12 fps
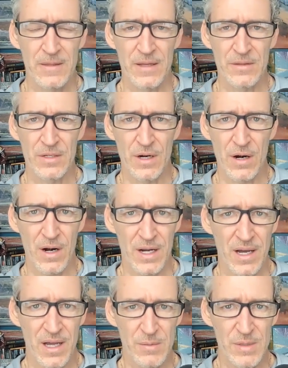Now, there are
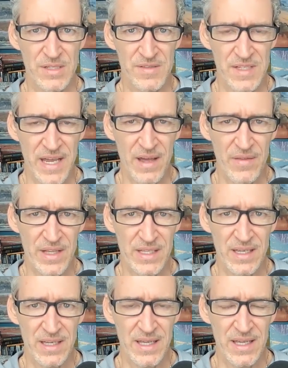economies of scale
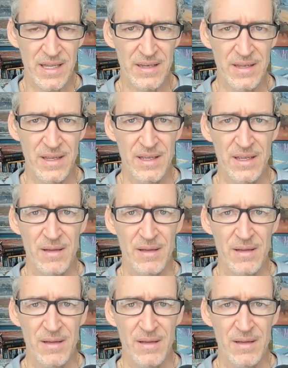that kick in,